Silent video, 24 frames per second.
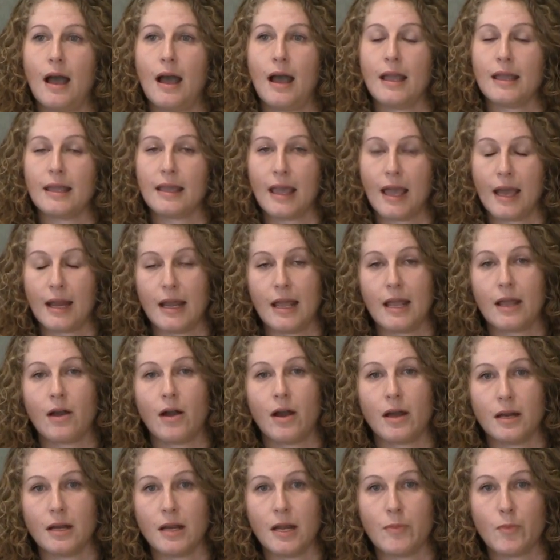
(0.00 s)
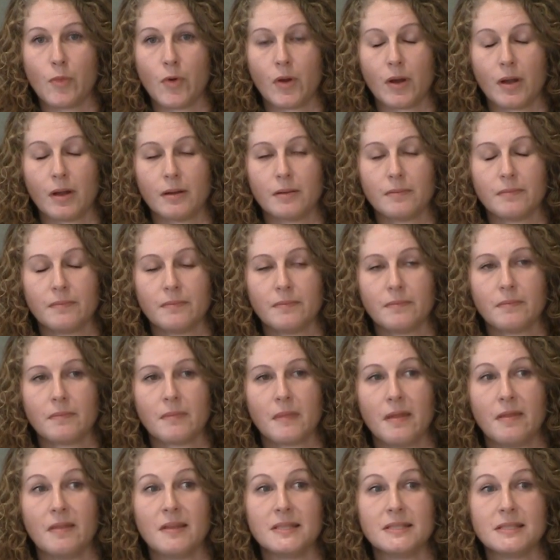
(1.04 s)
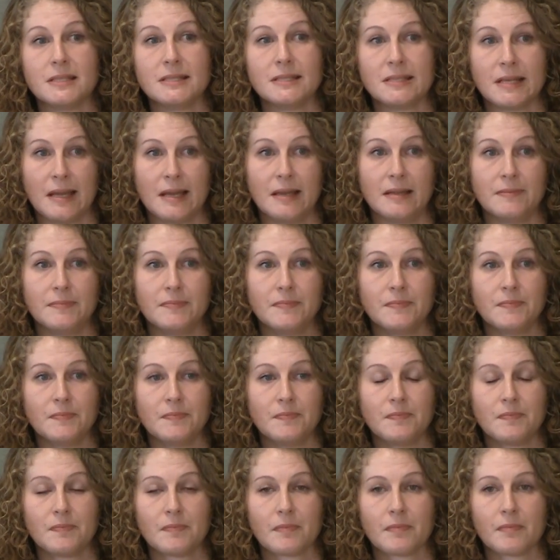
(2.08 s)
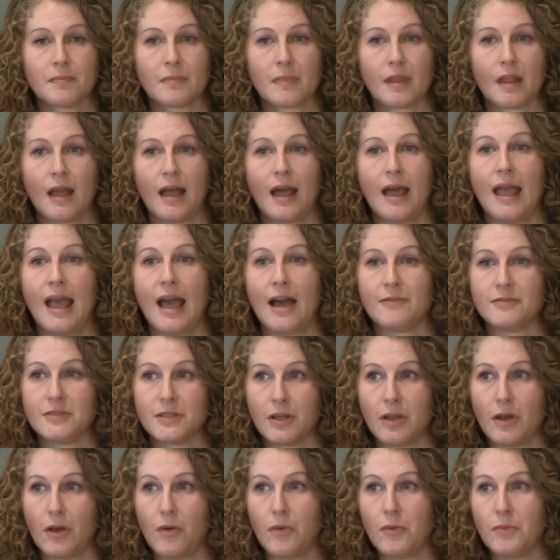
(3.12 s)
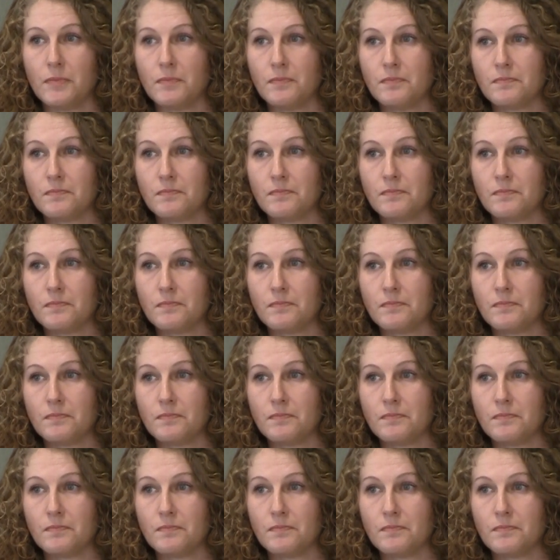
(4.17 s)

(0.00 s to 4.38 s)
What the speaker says: I can't hang on anymore. This is it. I have to go.